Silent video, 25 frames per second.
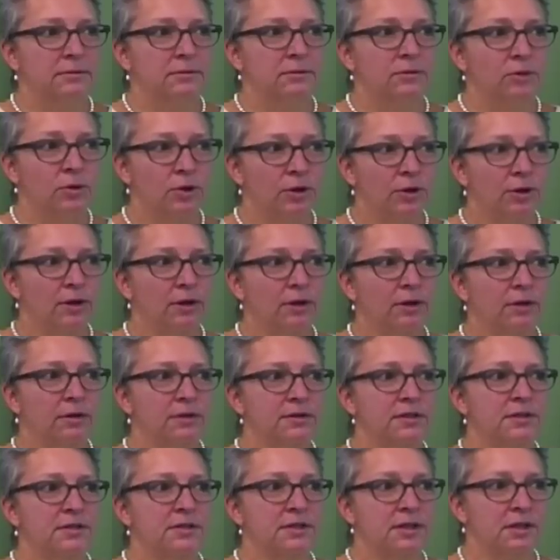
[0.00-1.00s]
Working
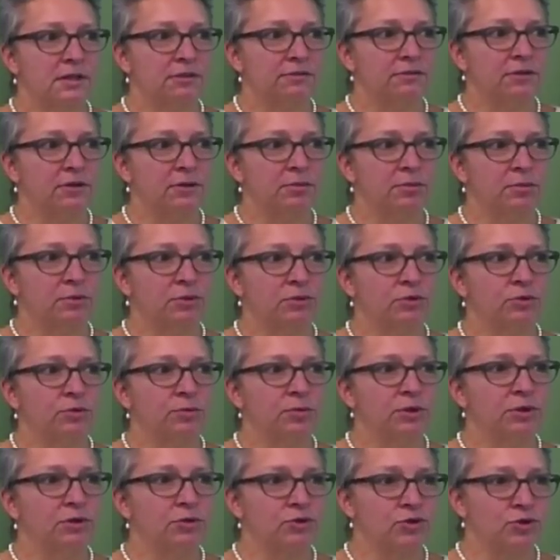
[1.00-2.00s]
as a self-help
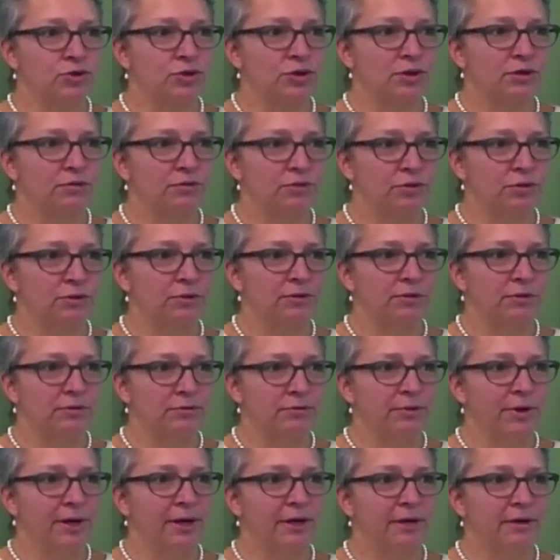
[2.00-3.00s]
group in Austria, if you're a
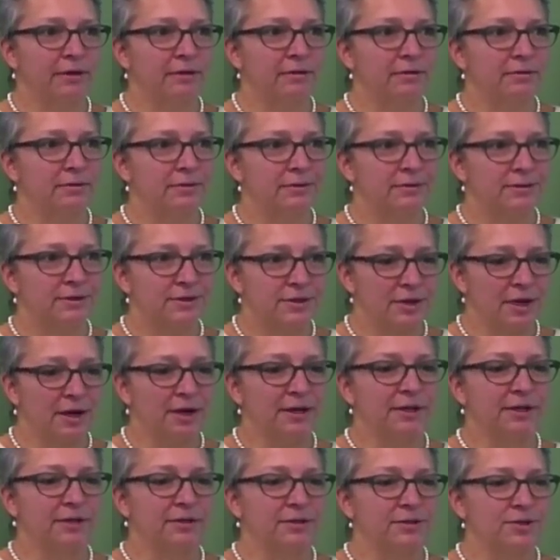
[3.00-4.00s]
really
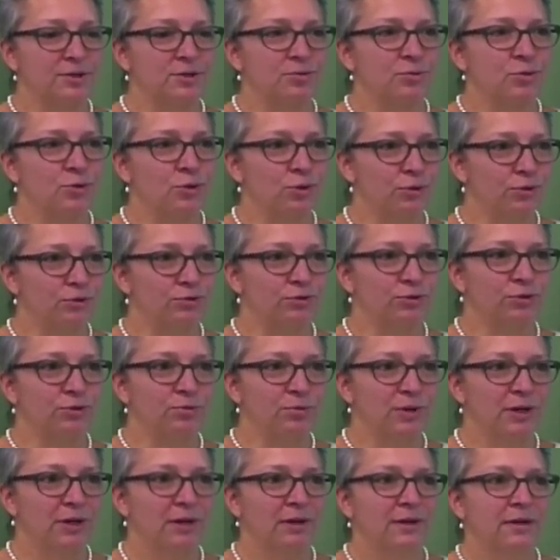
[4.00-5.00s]
tiny, small
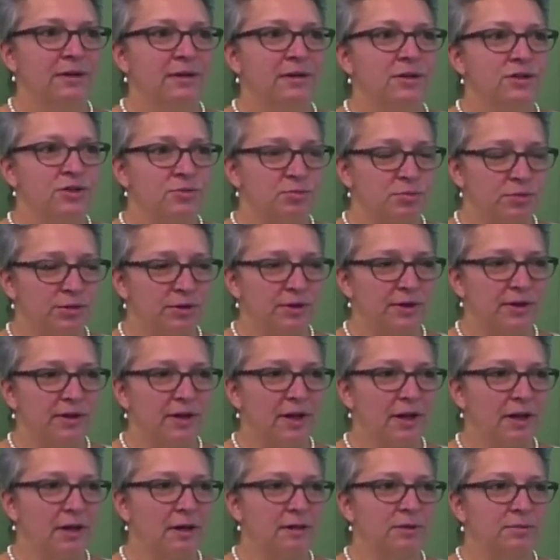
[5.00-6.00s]
group, is pretty
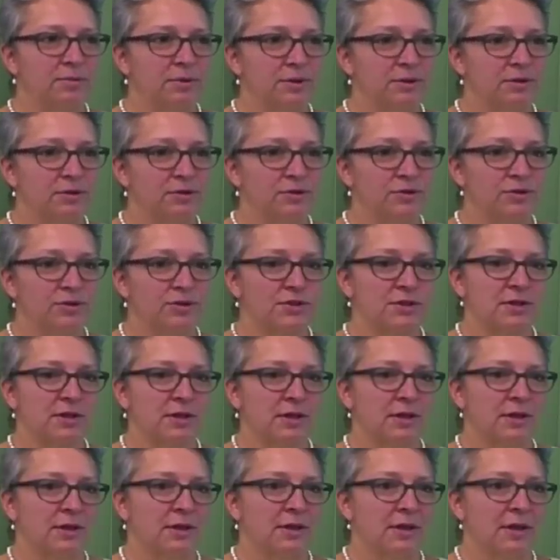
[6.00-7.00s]
hard, because
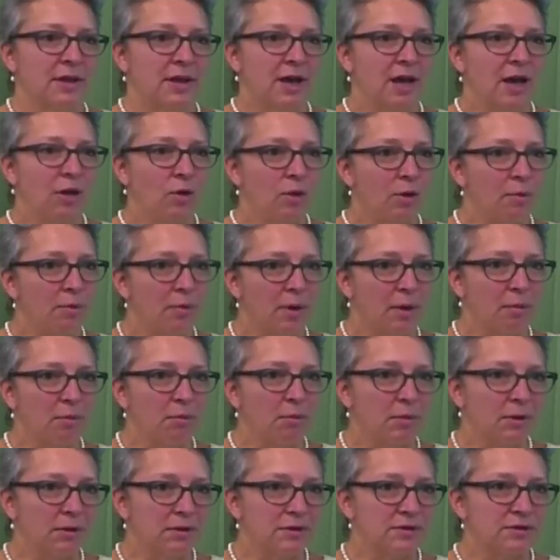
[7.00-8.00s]
our
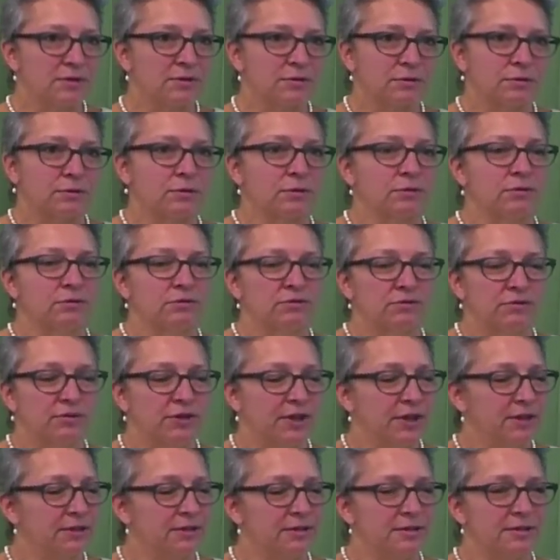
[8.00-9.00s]
members or
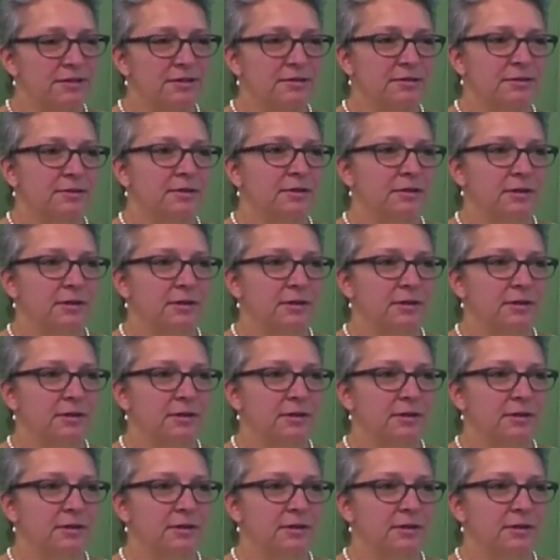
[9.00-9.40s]
friends,